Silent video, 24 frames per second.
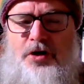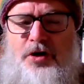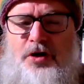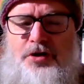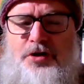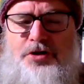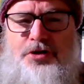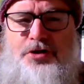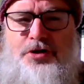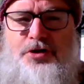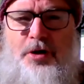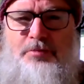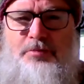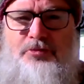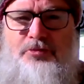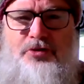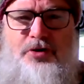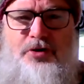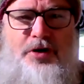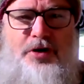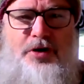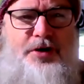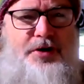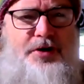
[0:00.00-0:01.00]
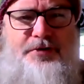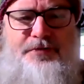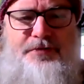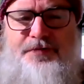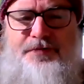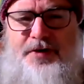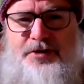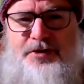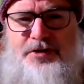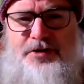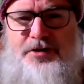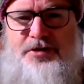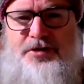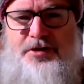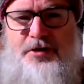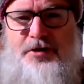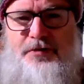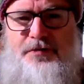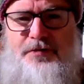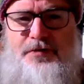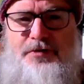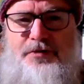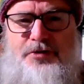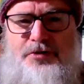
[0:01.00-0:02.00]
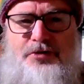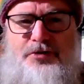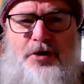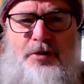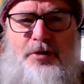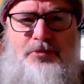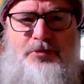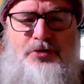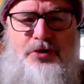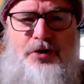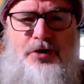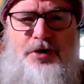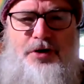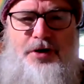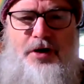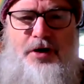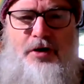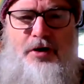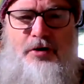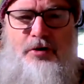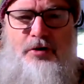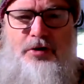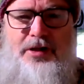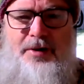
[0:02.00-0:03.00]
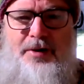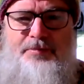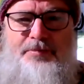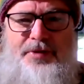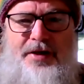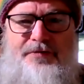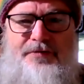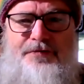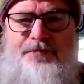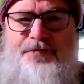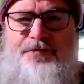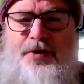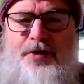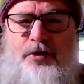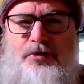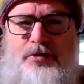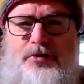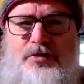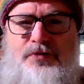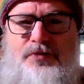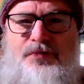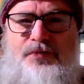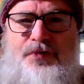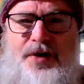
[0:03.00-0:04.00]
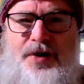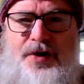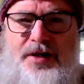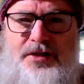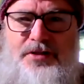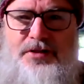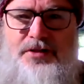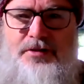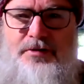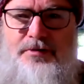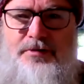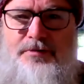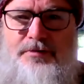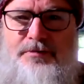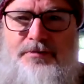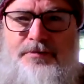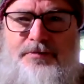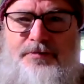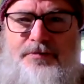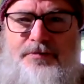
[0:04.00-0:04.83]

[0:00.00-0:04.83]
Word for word: You've got to stop trying to defend yourself. Stop trying to hold up that false face.